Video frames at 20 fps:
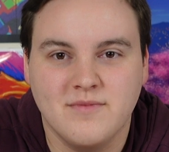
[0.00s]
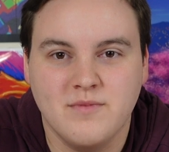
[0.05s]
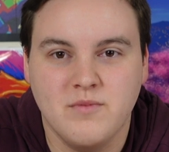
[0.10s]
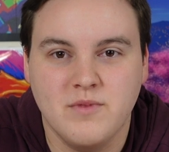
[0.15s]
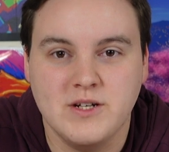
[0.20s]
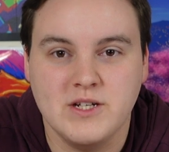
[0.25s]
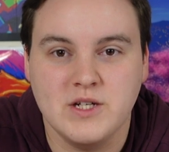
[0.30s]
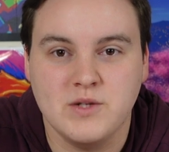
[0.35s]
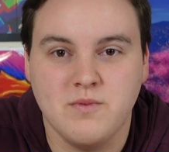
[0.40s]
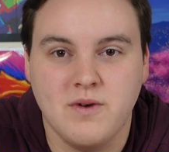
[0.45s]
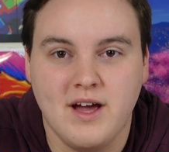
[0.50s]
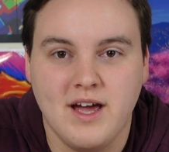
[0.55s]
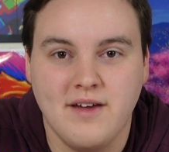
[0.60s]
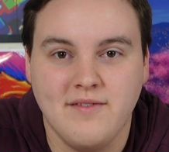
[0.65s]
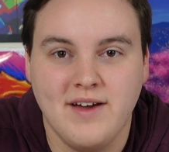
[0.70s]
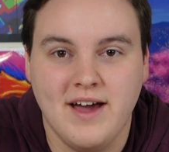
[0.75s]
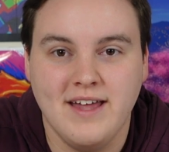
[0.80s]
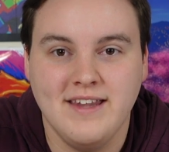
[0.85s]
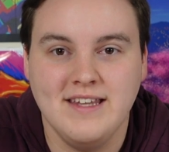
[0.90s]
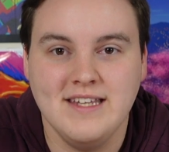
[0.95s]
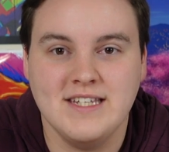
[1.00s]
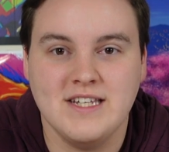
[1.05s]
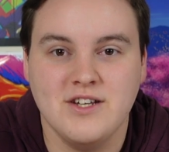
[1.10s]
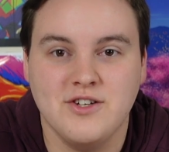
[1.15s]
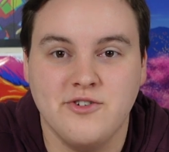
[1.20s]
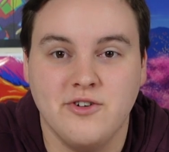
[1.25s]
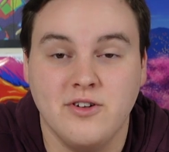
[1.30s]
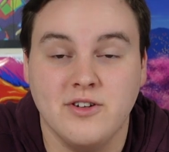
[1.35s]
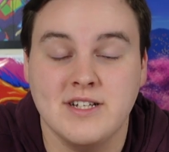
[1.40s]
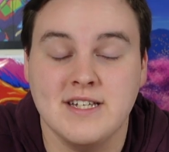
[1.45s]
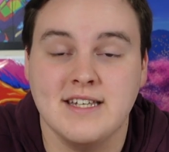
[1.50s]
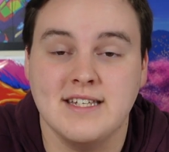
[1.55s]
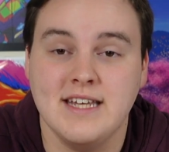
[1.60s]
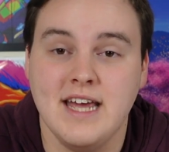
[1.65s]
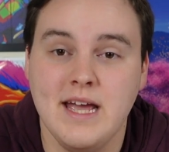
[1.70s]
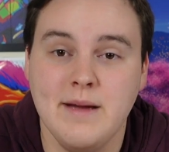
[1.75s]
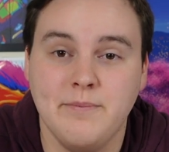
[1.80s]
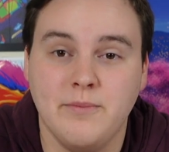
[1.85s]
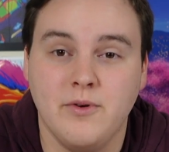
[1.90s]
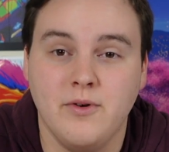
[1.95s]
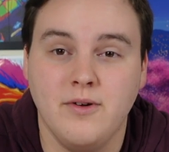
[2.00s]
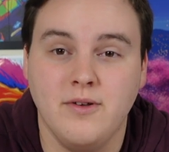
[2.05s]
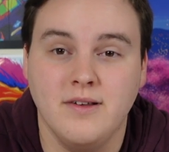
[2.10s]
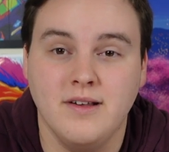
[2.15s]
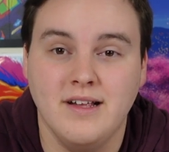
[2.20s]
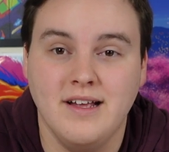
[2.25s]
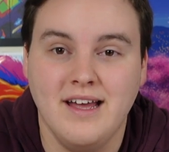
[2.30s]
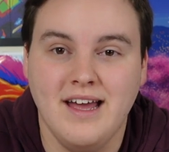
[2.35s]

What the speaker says: which is why I've had this controller since April,